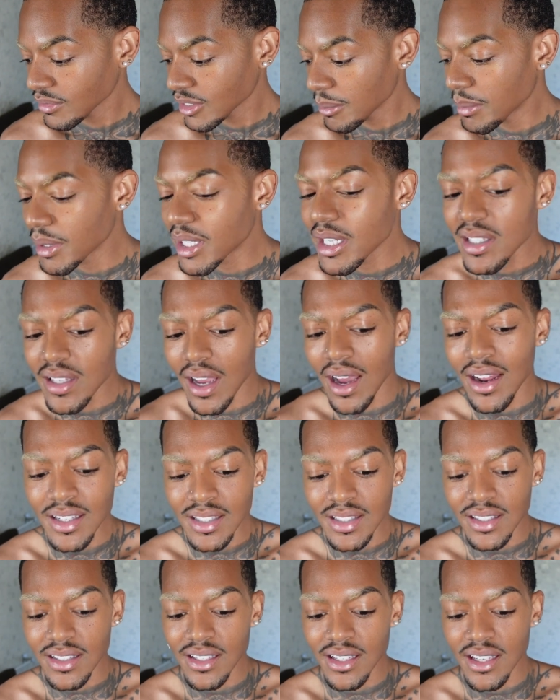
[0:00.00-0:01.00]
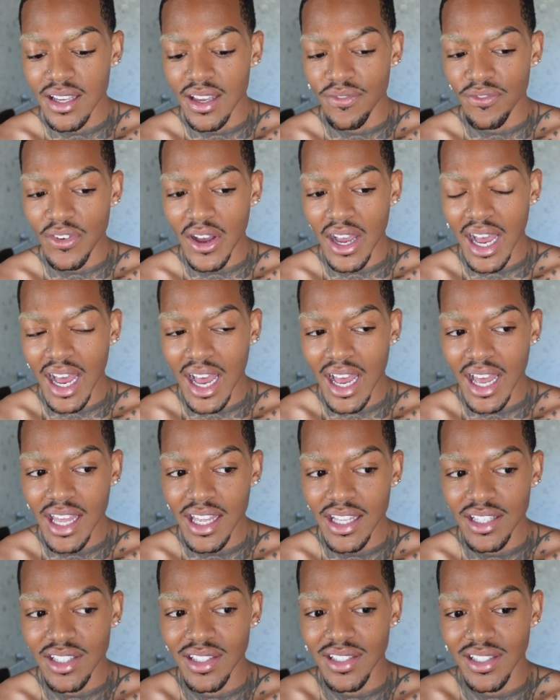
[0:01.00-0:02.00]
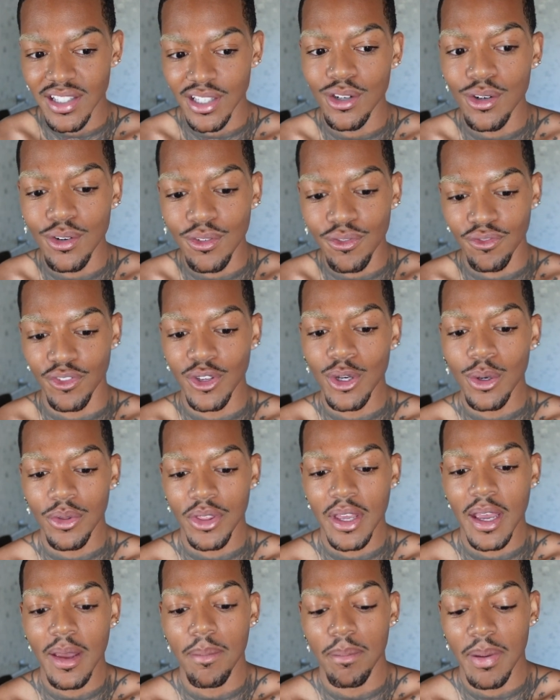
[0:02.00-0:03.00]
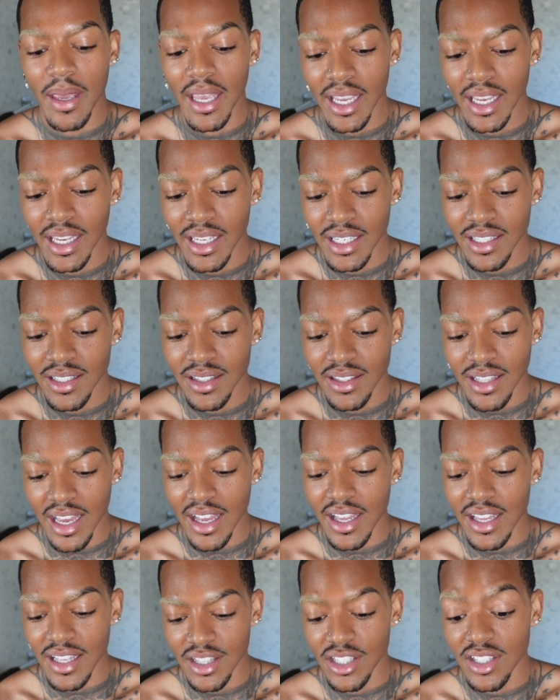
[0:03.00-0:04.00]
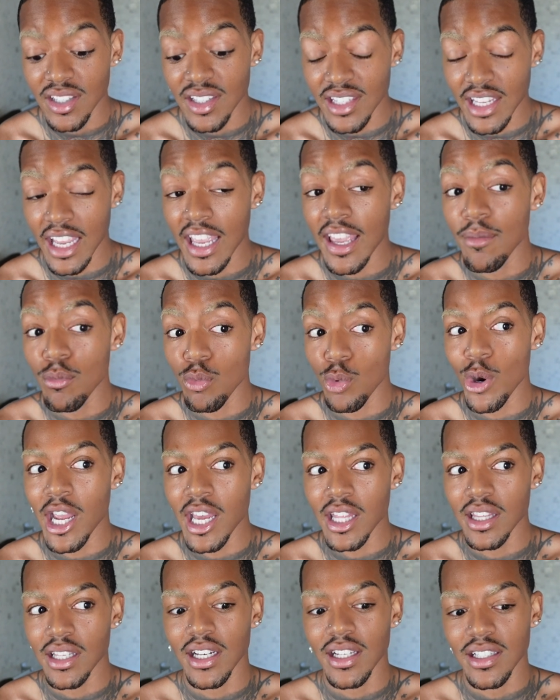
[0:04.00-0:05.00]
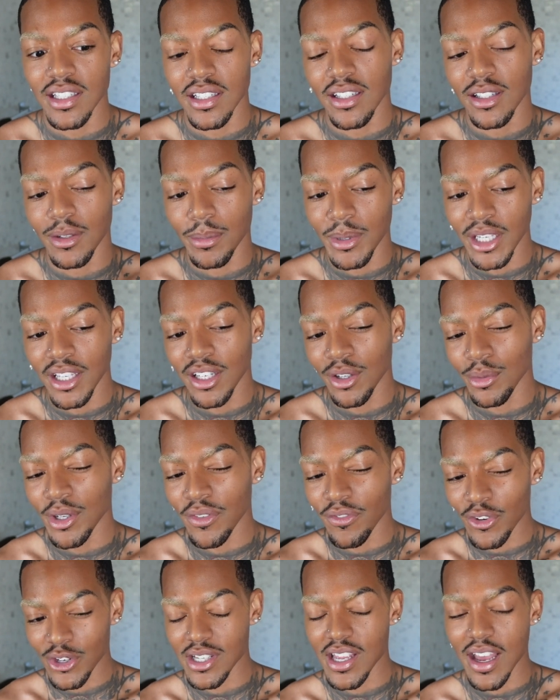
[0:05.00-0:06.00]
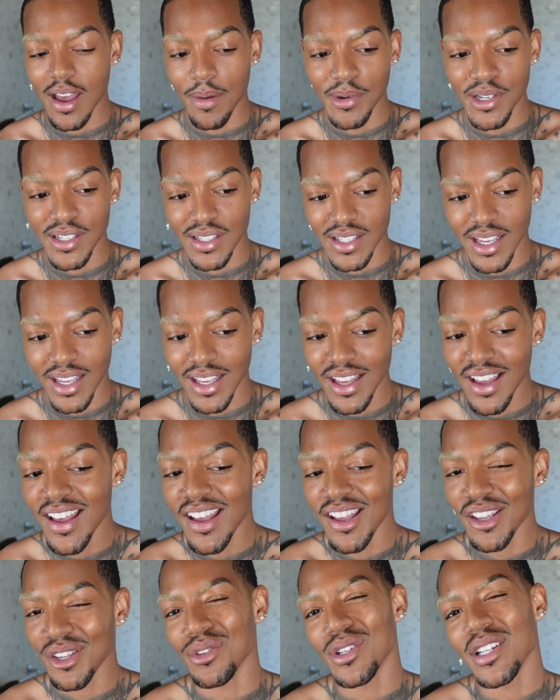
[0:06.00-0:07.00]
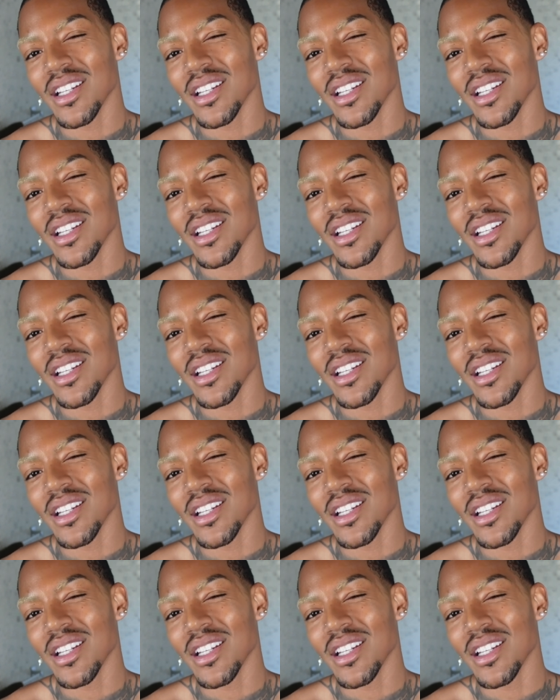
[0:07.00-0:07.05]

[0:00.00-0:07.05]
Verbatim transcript: because honestly, if I still feel that pain and that in the same way that I did in the beginning when it first happened, it's like you